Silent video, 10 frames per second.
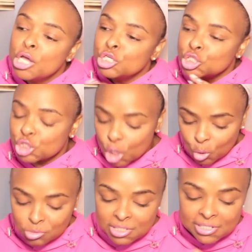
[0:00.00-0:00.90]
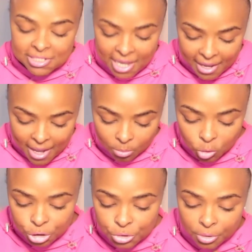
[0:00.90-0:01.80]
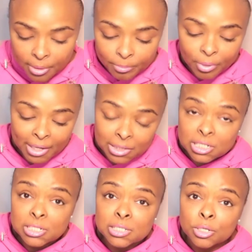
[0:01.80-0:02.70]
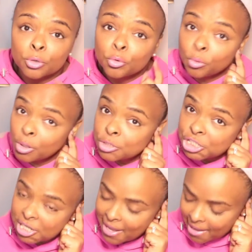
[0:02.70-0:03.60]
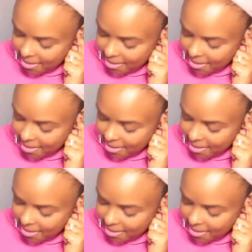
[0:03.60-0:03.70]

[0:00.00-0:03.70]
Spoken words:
So today I'm going to do a braidless crochet, and